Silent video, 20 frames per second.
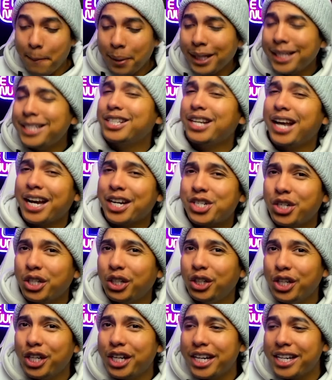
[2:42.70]
But let's actually
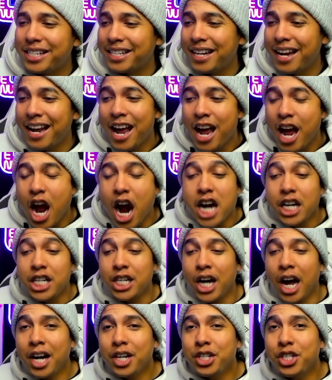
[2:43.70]
look at it.
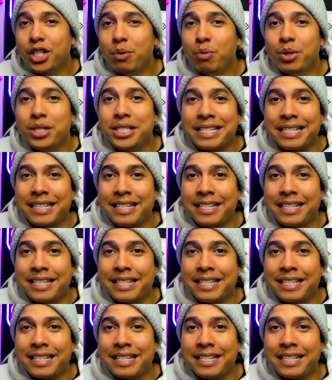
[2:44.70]
Itachi was